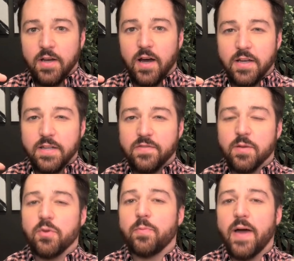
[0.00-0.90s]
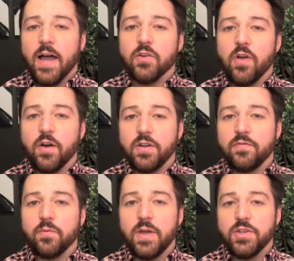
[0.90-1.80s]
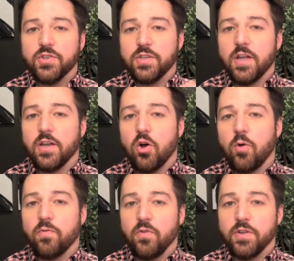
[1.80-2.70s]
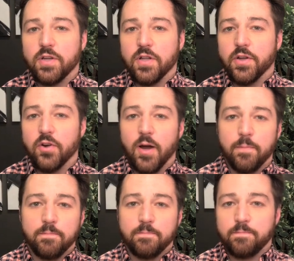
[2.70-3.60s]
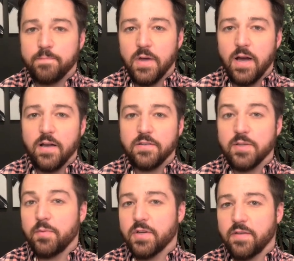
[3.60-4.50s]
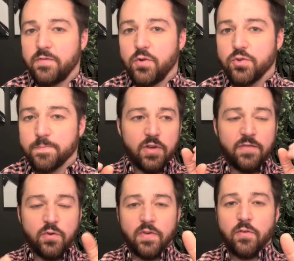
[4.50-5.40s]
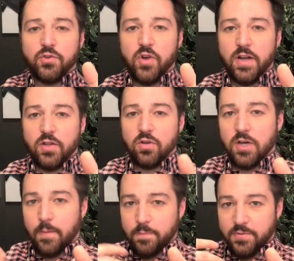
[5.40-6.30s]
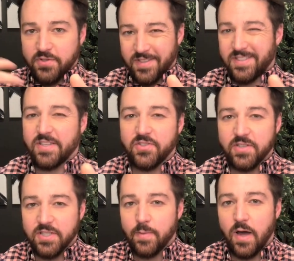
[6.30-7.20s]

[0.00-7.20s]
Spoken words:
give some of the background information, and hopefully clear up some of the confusion. If you've ever tried to look up statistics about